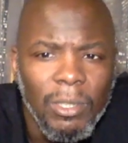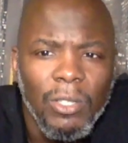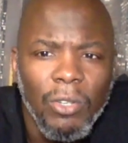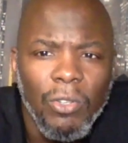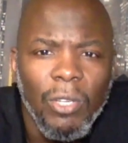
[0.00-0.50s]

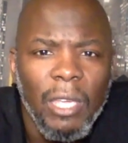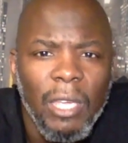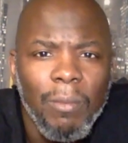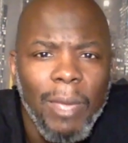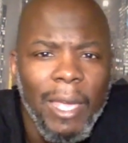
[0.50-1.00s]
so you can
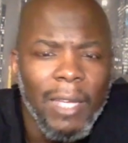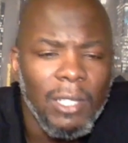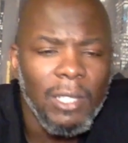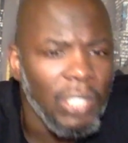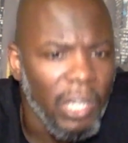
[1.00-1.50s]
give back
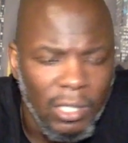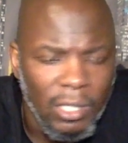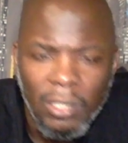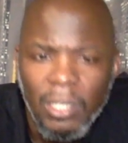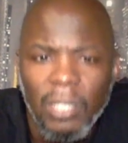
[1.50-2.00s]

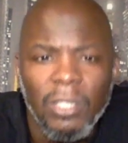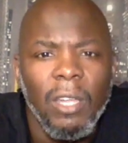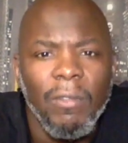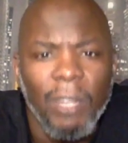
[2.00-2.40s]
suggestions and stuff